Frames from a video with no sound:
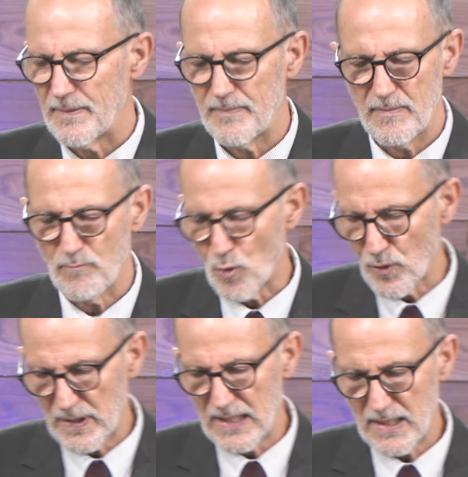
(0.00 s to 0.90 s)

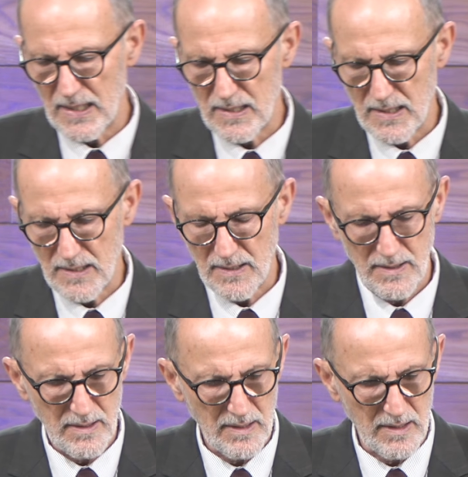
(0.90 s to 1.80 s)
more than any
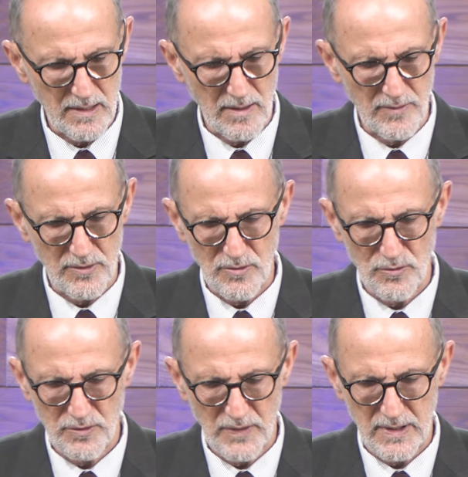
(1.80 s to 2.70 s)
other
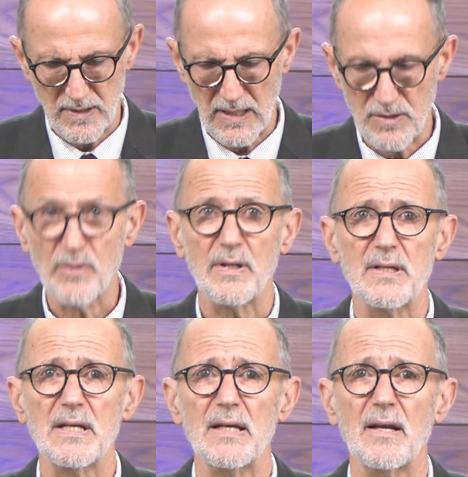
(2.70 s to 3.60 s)
nutrient that you can
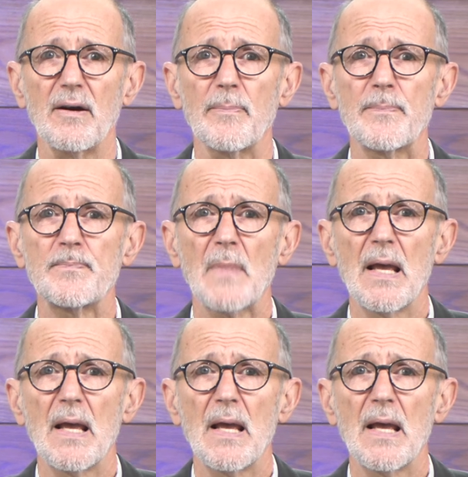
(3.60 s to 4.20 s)
take up.